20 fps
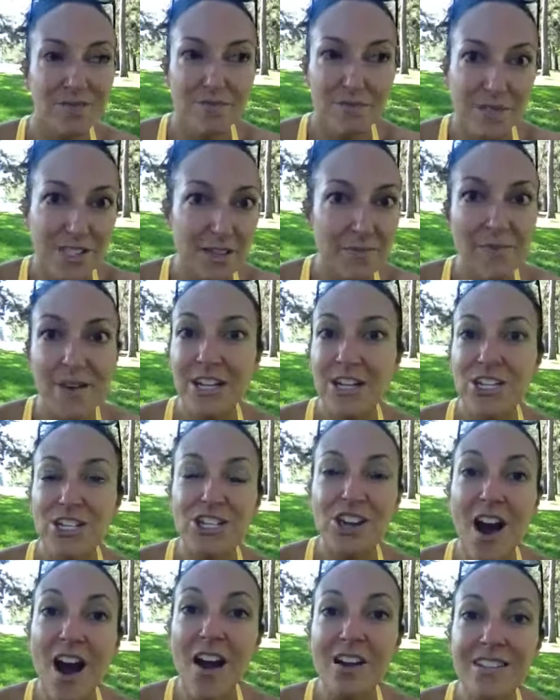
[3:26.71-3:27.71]

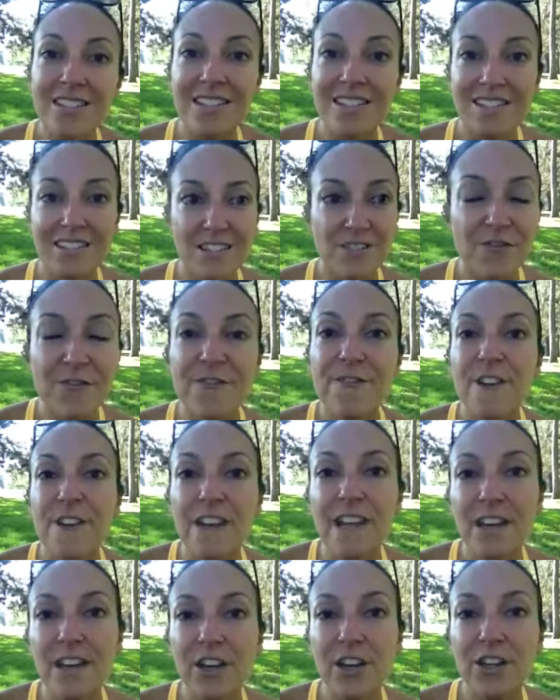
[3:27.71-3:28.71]
diminished toxins and
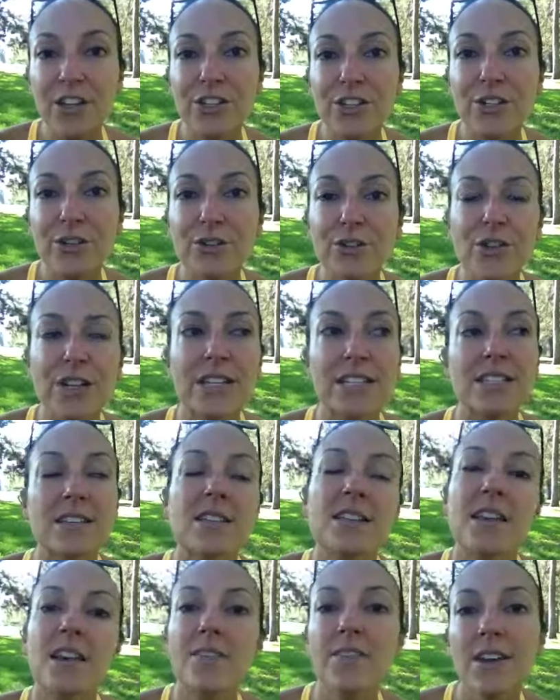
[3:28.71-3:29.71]
feeding it good nutrients
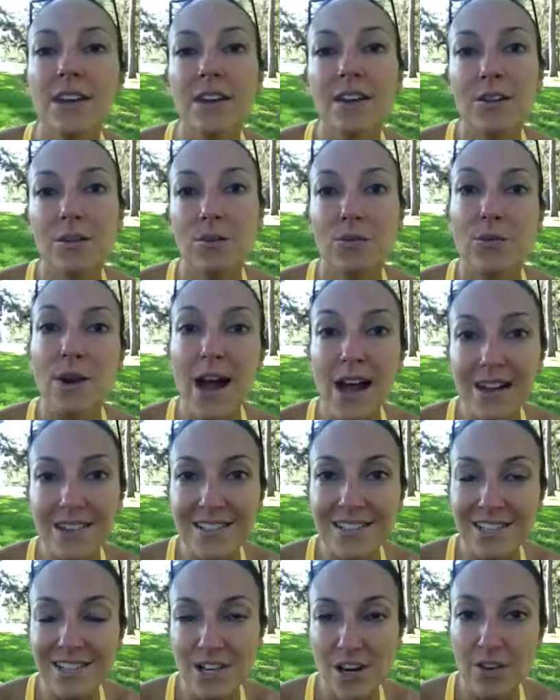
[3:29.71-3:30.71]
and giving it a
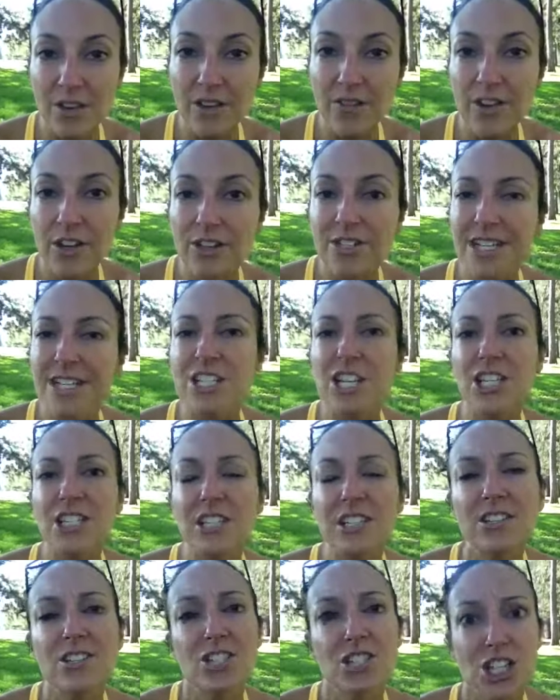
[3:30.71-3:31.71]
rest, giving your
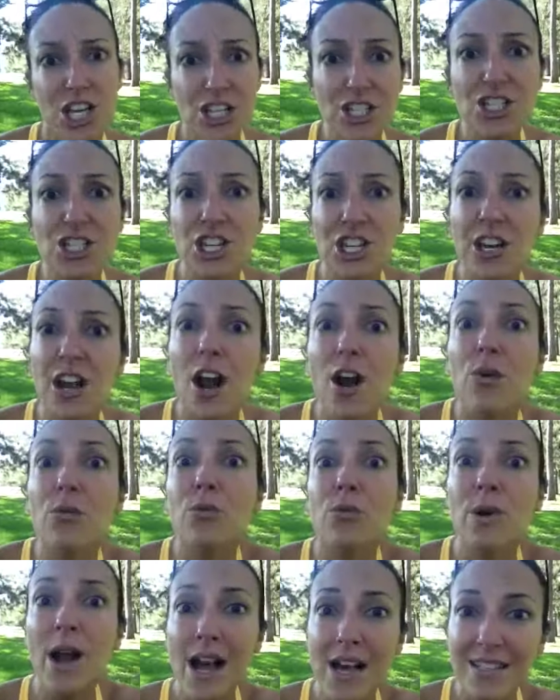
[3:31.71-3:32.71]
digestion a
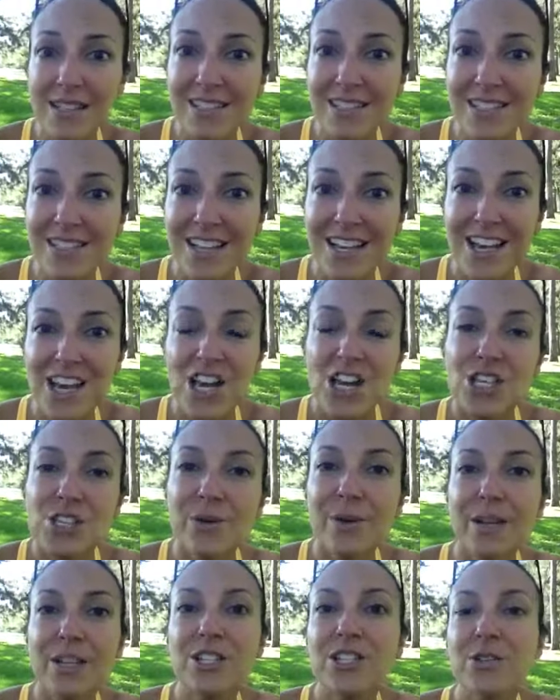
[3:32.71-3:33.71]
rest
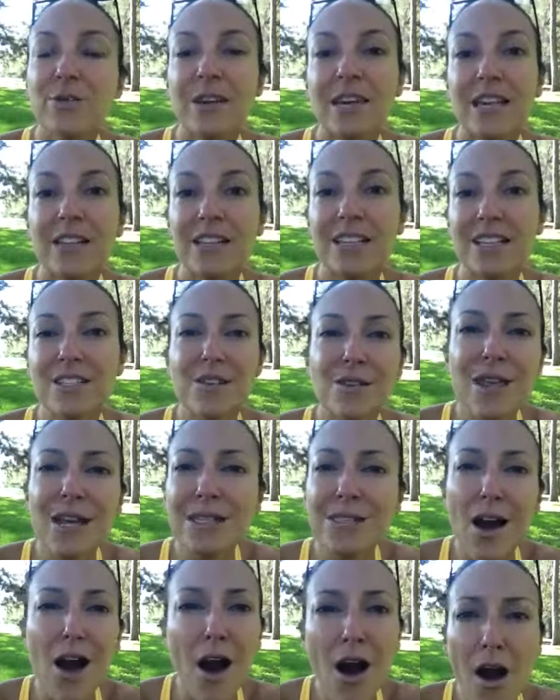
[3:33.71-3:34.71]
so it can do healing. So
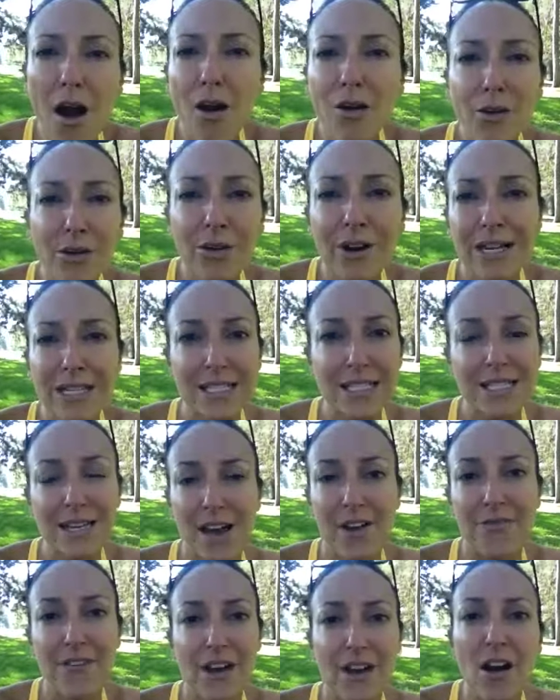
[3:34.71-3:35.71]
that's all great
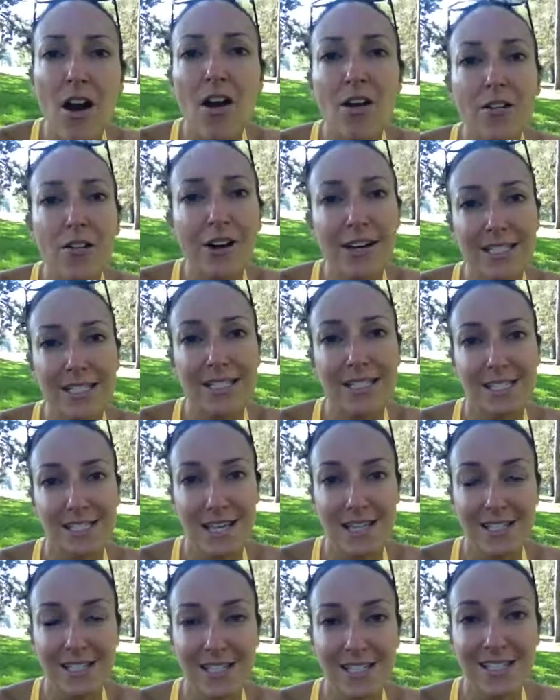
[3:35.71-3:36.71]
stuff and all great
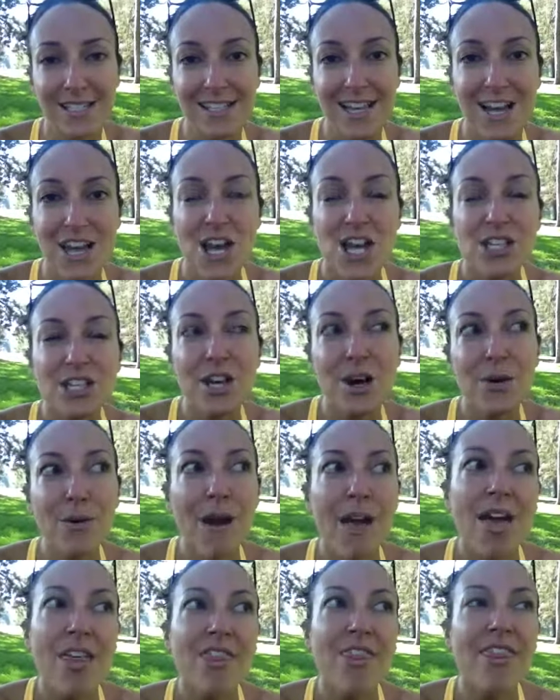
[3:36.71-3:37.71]
successes. So
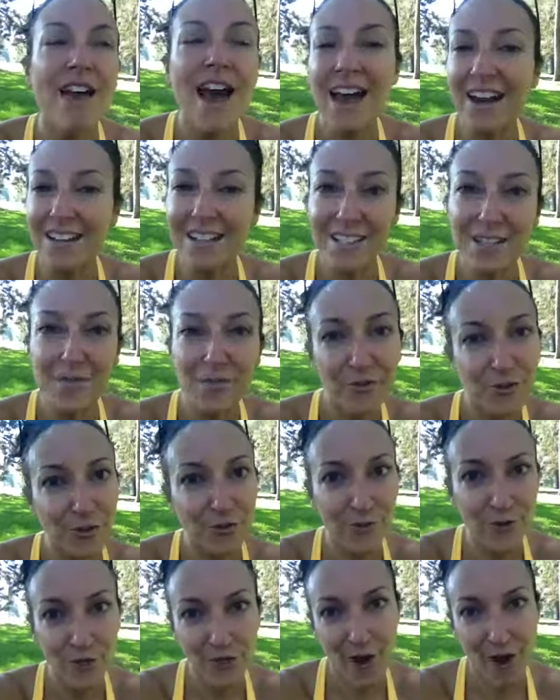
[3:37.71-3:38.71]
that is some food
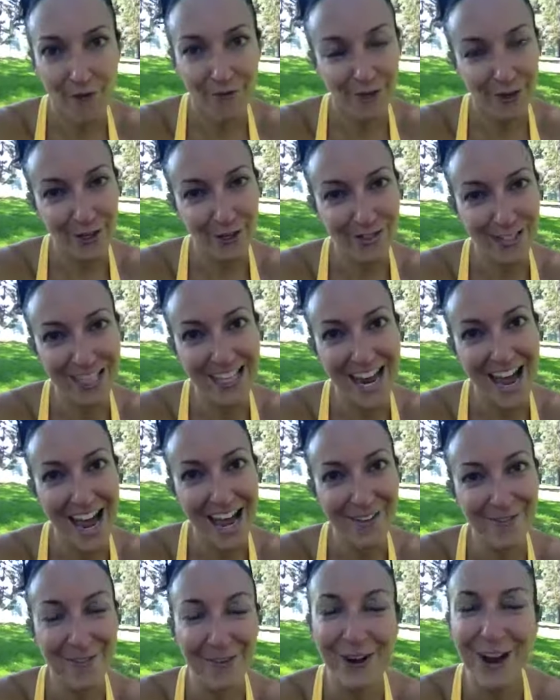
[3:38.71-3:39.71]
for thought for you
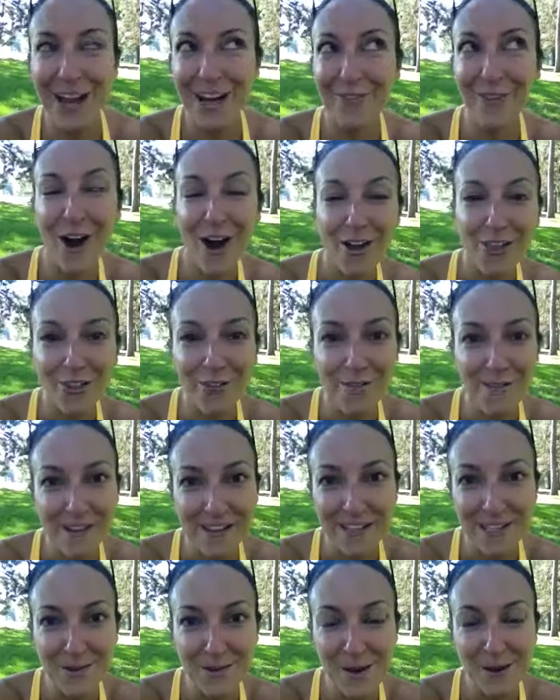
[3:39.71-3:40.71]
today if you're kind of on the
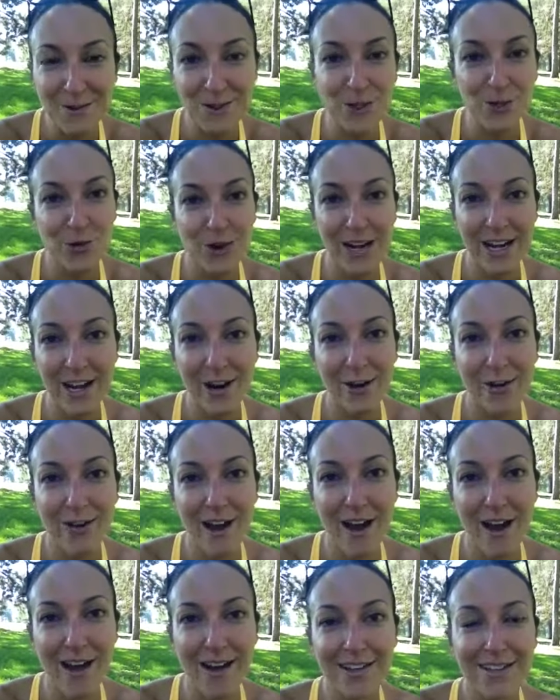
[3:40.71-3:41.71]
fence about joining or
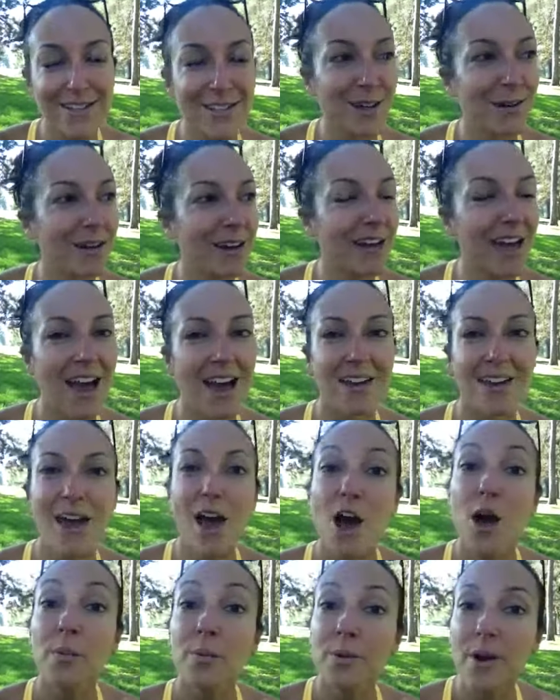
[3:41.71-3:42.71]
not. So again,
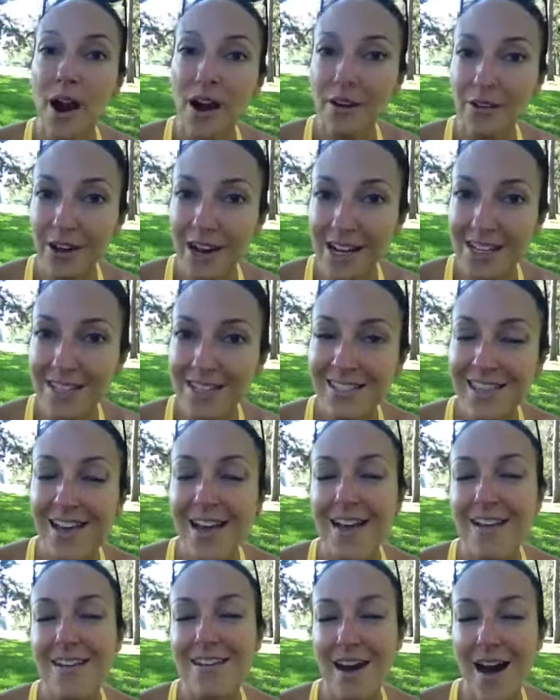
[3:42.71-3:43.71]
progress,
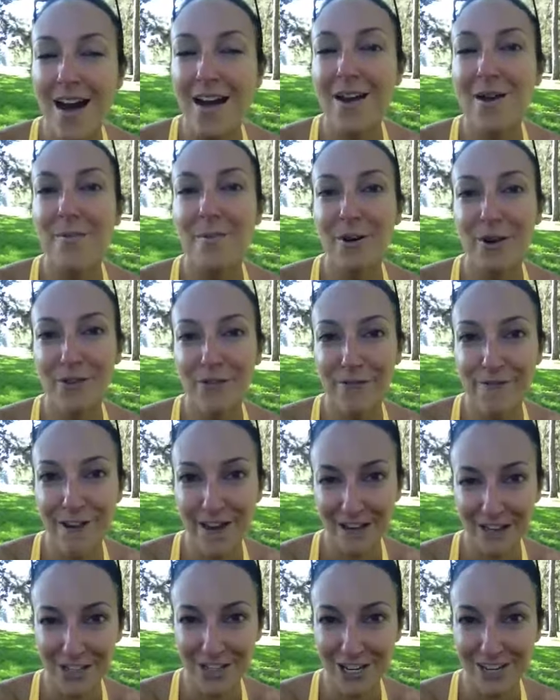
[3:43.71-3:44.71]
not
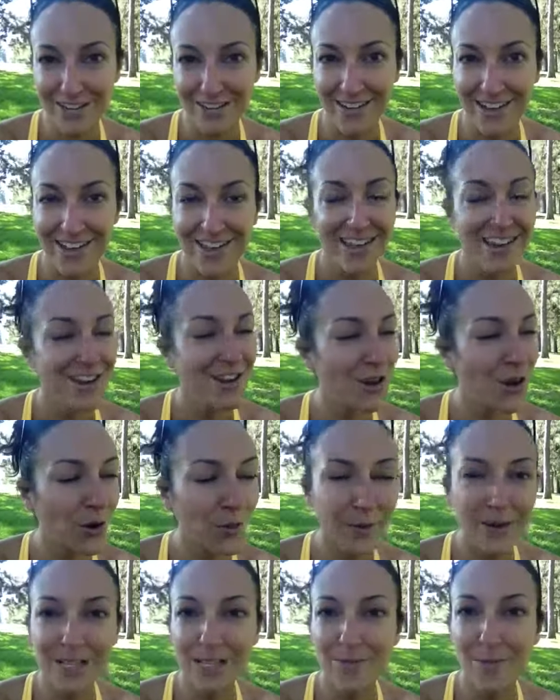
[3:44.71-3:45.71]
perfection.
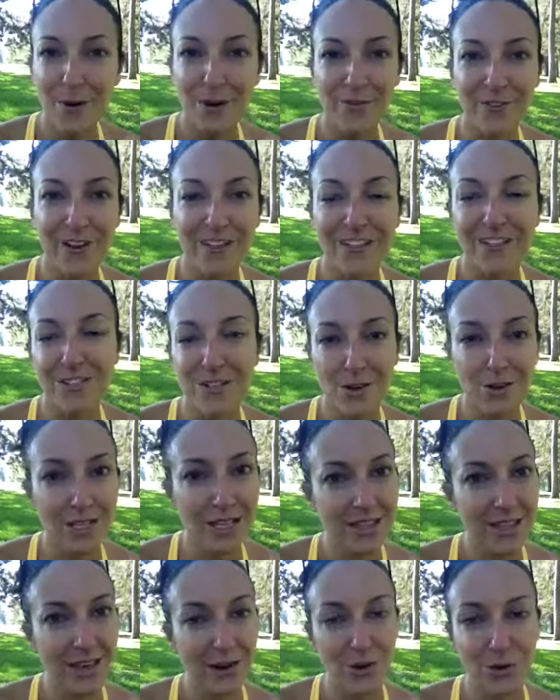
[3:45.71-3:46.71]
Nobody's perfect. Don't
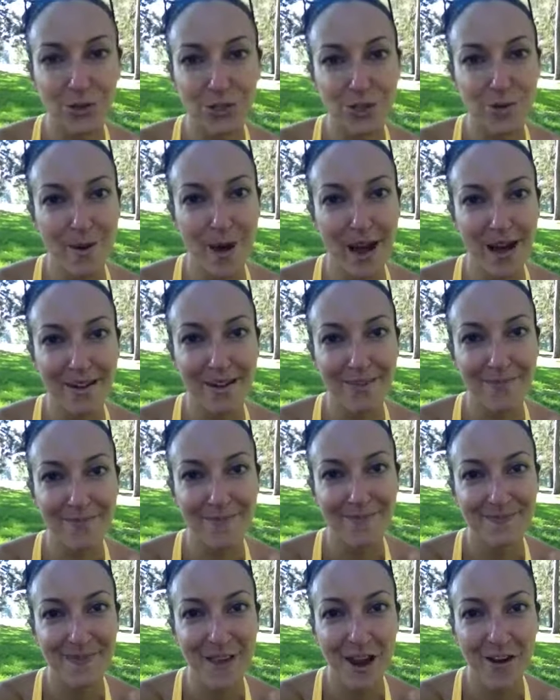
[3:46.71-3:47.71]
let that hold you back.
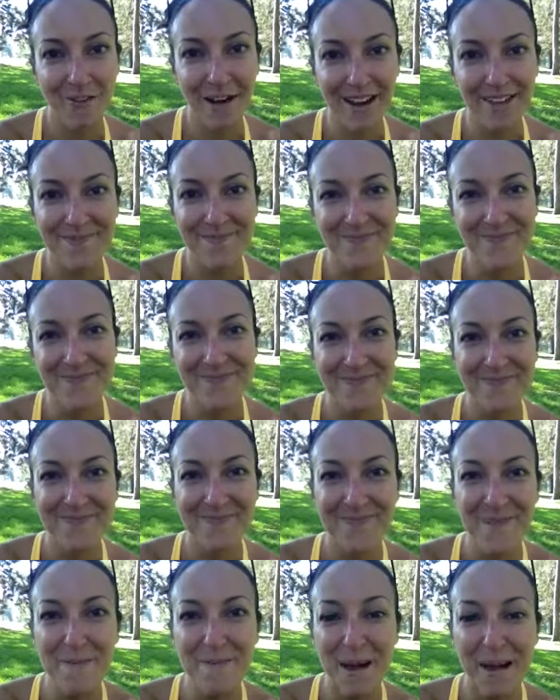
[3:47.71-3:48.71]
All right.
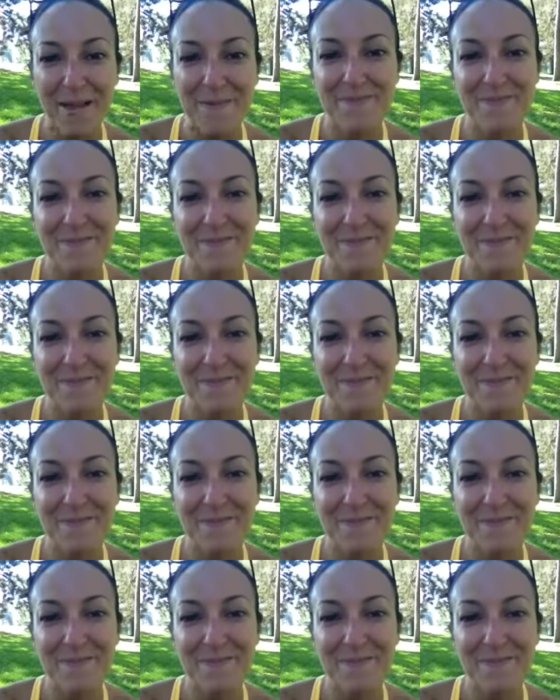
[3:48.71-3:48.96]
Bye-bye.